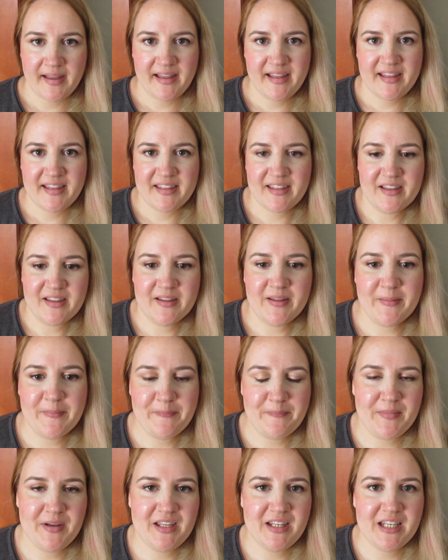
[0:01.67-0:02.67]
Hi,
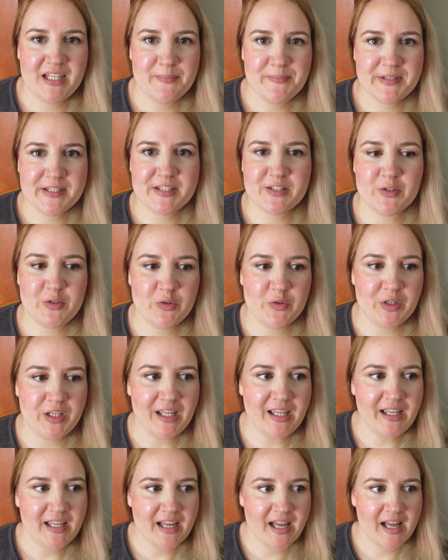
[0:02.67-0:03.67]
my name is
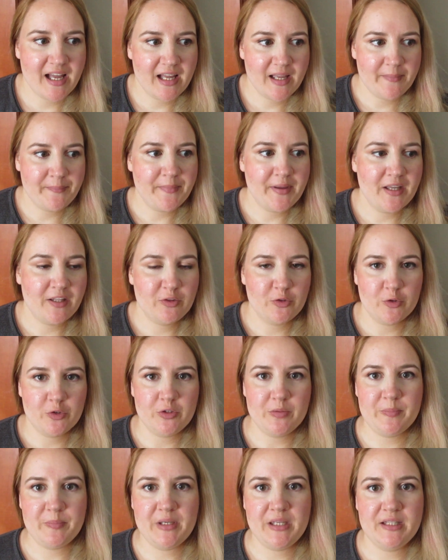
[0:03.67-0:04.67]
Chloe. I'm a
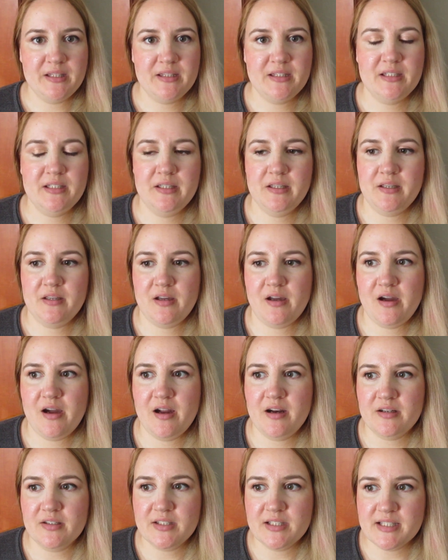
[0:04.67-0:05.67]
dot painting
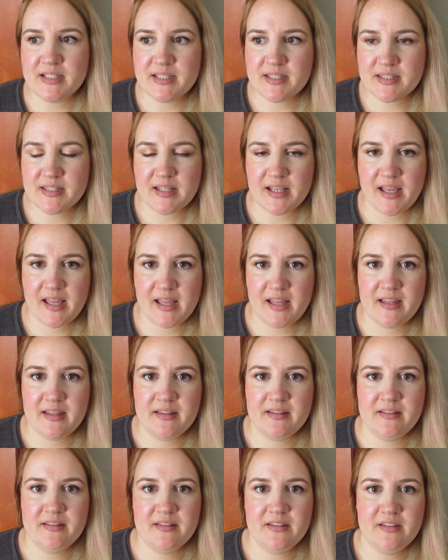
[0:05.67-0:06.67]
artist,
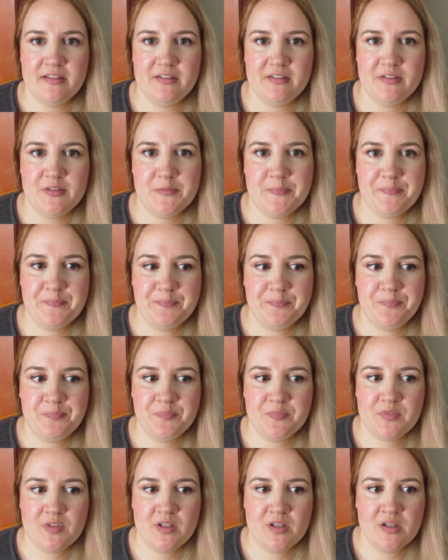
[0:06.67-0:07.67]
and uh,
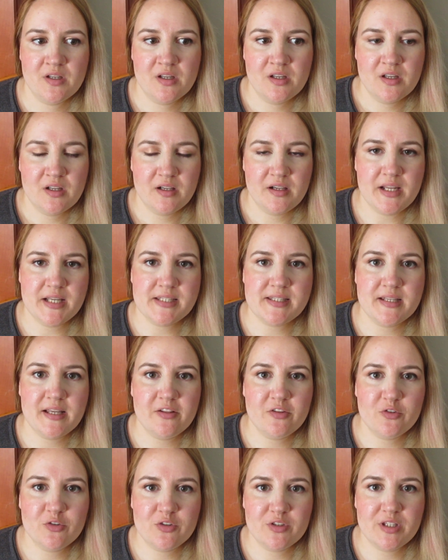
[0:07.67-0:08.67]
last
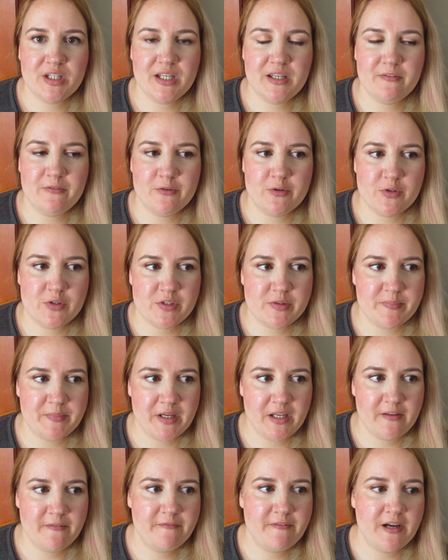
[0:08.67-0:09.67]
Saturday was
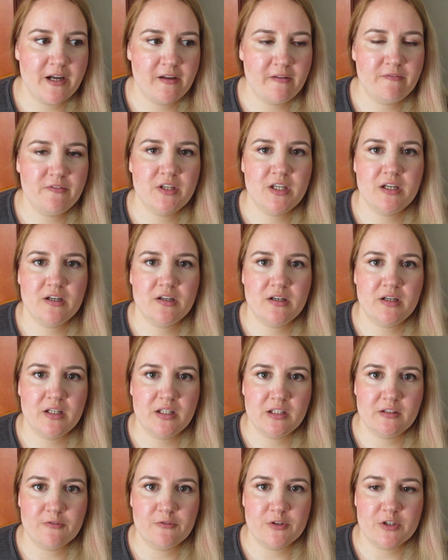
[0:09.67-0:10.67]
my five-year
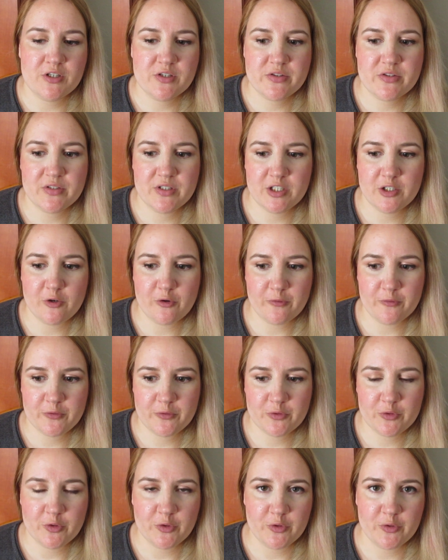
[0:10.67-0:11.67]
anniversary of
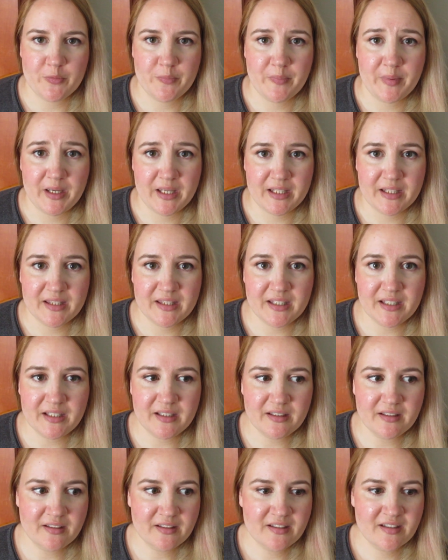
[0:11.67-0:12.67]
dot painting,